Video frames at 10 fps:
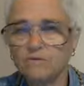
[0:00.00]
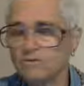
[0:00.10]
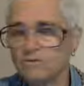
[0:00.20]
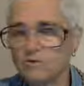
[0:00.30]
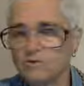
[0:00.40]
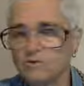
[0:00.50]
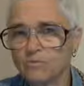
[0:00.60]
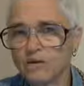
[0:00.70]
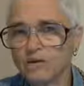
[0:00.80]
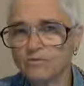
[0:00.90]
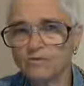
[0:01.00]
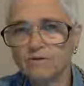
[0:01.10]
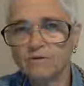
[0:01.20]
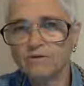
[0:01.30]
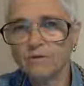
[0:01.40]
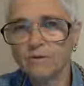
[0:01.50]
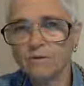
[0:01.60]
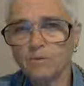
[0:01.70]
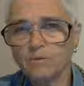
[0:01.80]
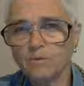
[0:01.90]
spiritual master and
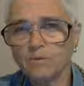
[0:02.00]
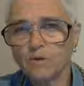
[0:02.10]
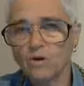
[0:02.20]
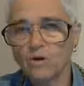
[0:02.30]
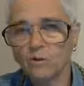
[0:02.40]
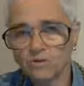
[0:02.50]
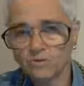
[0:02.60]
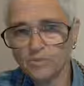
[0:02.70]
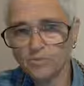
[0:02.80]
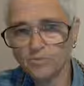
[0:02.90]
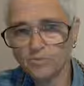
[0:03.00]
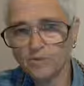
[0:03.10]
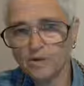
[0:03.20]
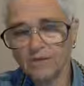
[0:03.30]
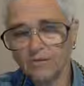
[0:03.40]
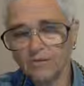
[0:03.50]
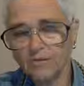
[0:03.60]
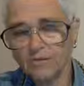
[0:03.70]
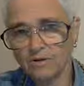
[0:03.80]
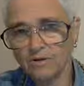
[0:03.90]
disciple. When the spiritual
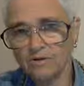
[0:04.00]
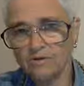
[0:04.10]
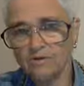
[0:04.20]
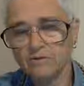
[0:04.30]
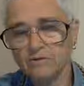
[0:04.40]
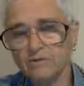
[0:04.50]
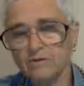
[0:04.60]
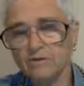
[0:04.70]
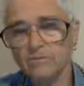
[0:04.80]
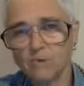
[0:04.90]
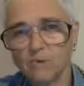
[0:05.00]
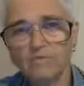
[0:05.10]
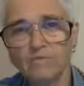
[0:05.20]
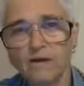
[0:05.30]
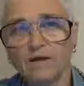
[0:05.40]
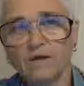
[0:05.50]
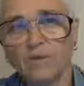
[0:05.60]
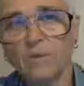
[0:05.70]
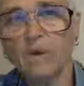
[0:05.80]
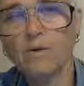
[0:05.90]
master is bona fide and
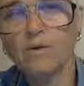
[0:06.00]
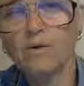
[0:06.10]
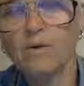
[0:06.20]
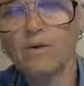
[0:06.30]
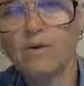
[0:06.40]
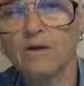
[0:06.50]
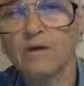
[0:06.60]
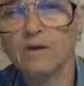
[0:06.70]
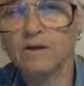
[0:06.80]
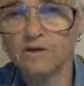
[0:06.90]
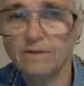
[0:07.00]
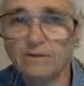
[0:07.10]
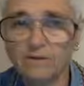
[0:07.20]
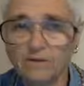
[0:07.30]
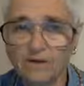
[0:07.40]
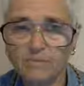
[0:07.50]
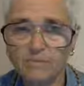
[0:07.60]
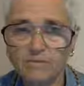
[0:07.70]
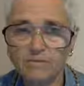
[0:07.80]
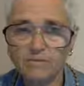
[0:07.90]
empowered, and the
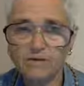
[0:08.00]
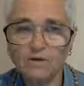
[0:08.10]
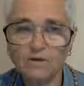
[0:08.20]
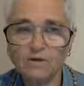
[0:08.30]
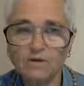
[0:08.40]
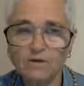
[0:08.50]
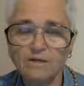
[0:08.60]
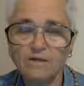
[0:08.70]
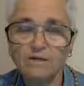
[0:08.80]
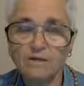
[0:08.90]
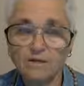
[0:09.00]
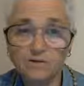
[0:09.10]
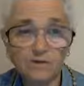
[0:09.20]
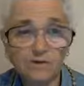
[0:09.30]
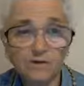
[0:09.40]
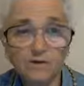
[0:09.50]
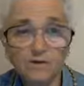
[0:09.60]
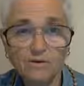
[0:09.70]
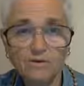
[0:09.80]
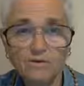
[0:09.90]
disciple is
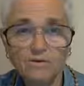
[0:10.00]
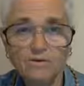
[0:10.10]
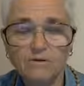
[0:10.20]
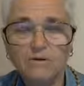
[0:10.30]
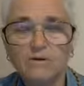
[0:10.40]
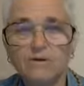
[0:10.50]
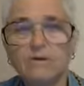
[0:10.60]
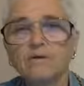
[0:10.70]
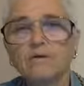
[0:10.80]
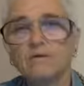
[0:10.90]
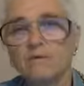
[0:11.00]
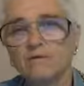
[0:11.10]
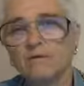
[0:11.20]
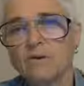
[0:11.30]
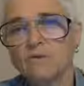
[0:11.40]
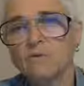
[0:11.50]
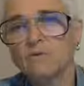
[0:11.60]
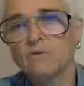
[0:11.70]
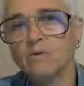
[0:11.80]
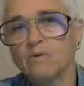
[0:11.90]
sincere, then the
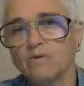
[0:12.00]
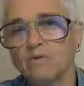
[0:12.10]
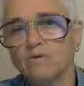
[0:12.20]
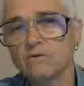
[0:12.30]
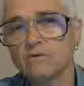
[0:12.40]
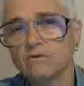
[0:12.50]
template works.